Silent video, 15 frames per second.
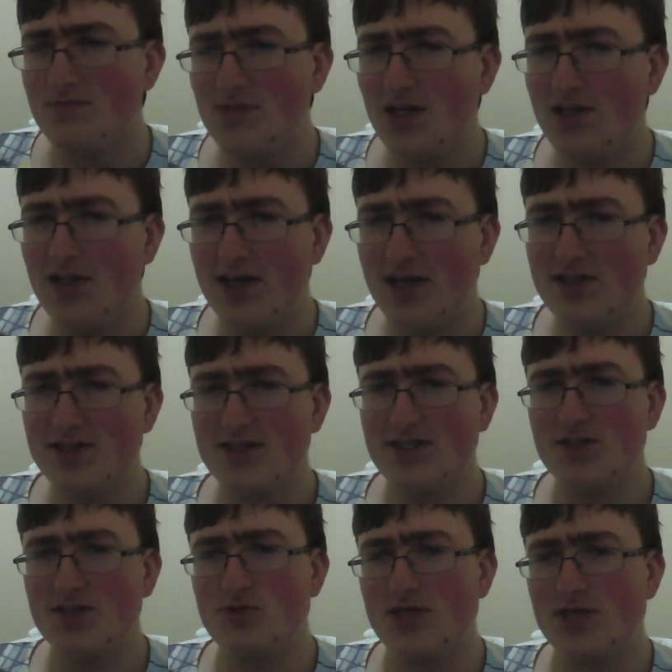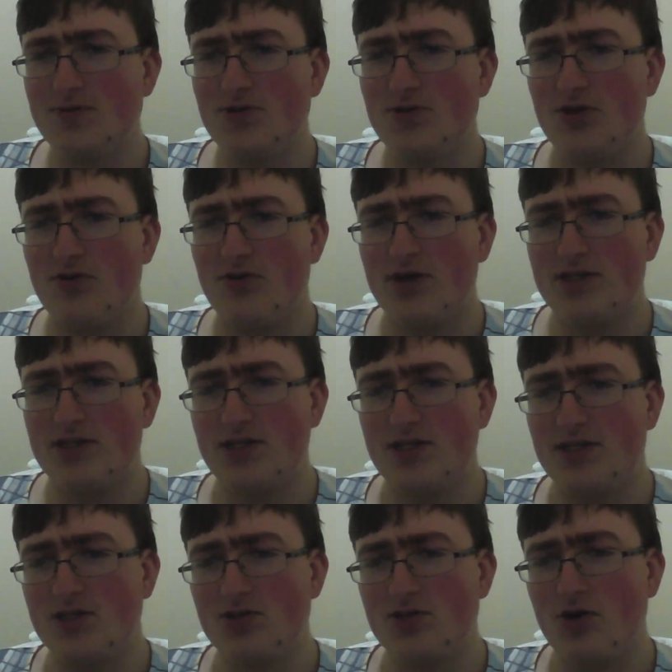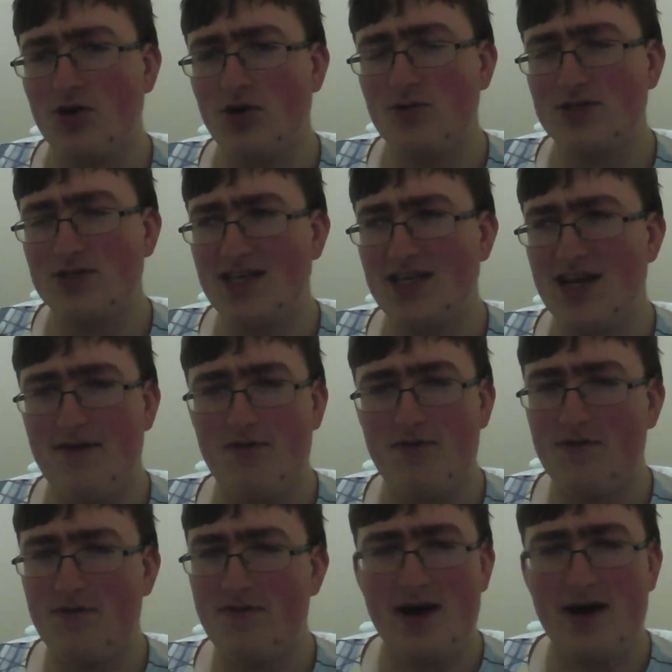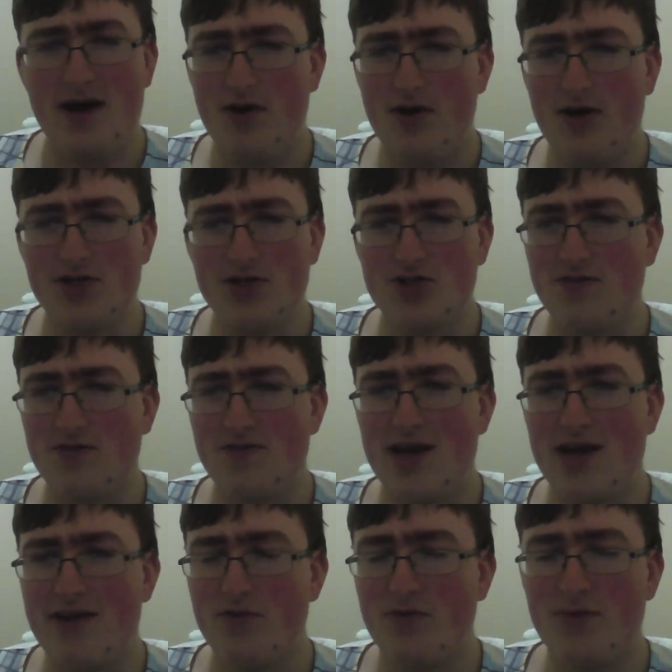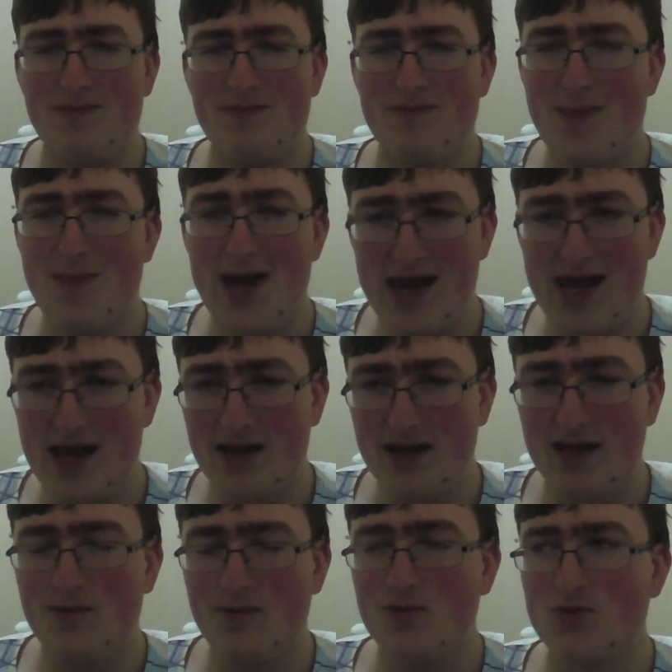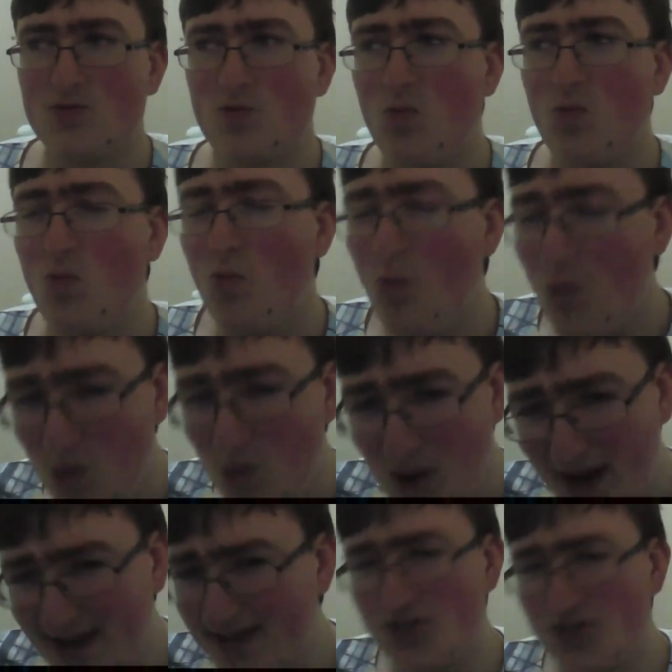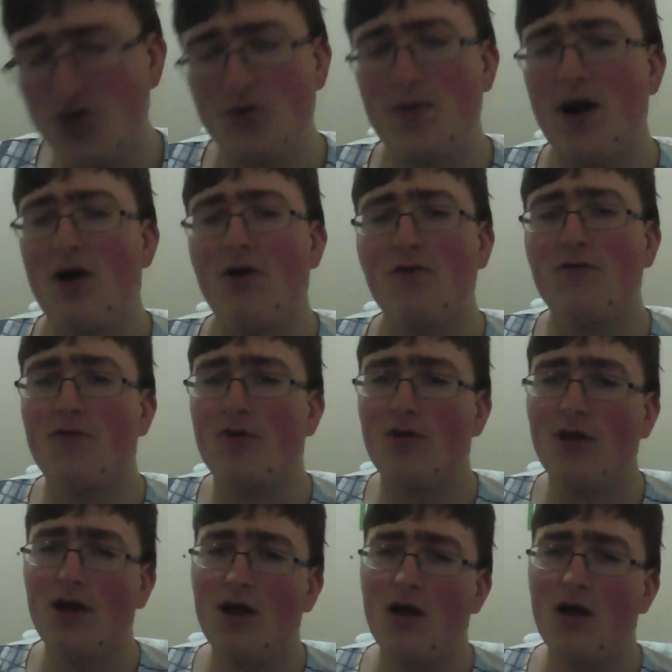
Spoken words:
Like, this was absolutely crazy. This card was never fair. It should have never been made. It was way too powerful.